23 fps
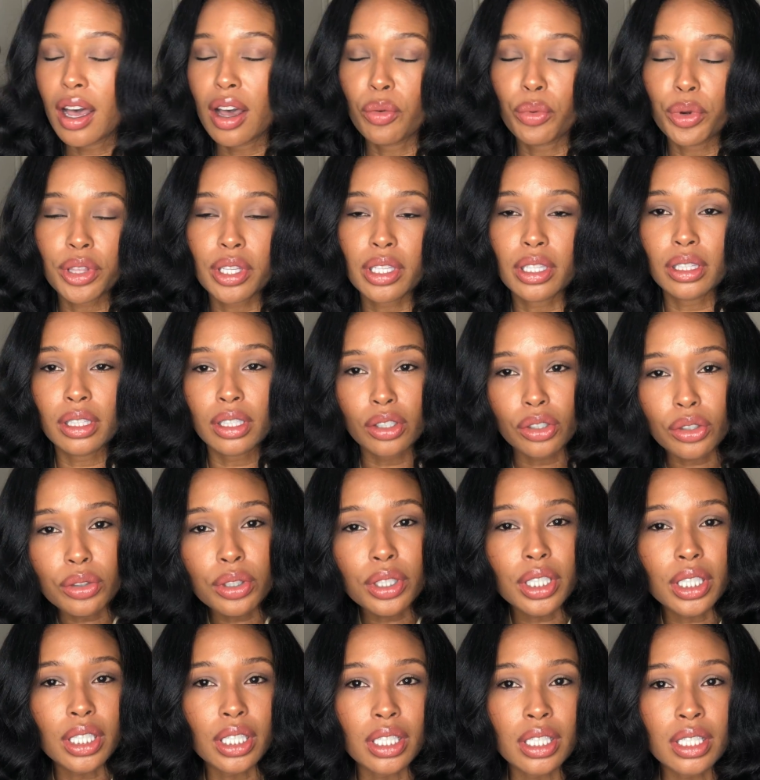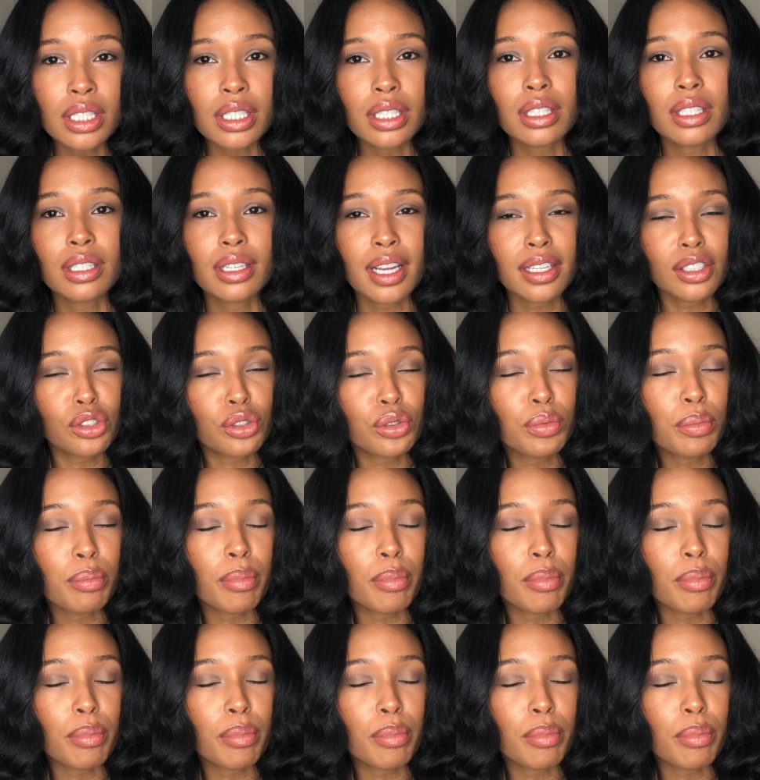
With a little heat, not too